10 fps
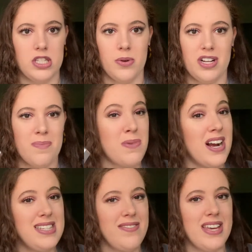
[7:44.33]
So it
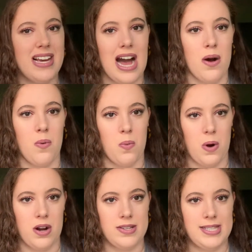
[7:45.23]
progressively got
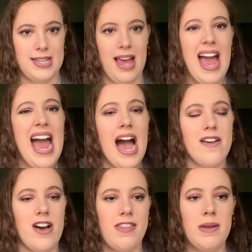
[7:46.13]
worse. I
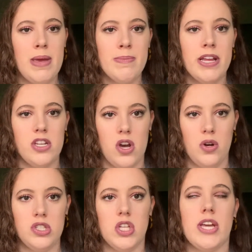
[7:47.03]
find that it made my
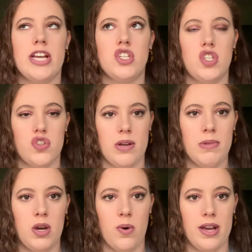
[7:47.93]
nose look
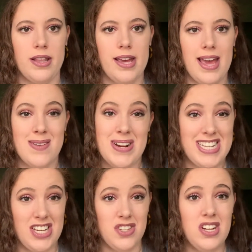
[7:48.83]
extremely oily and my
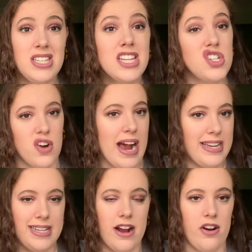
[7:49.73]
T-zone is the
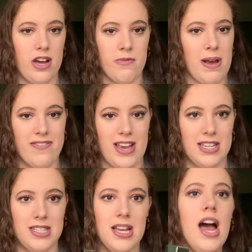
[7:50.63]
driest area on my
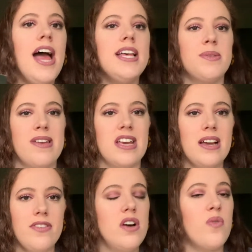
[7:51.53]
face. So I think
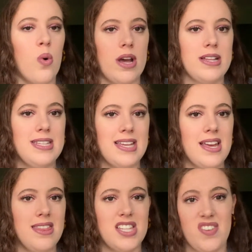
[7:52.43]
if you have oily
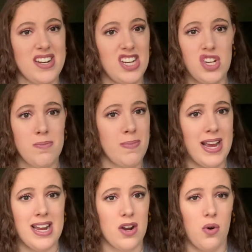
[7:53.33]
skin, this foundation
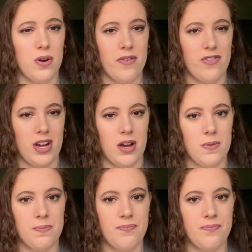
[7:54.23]
might not hold up for you.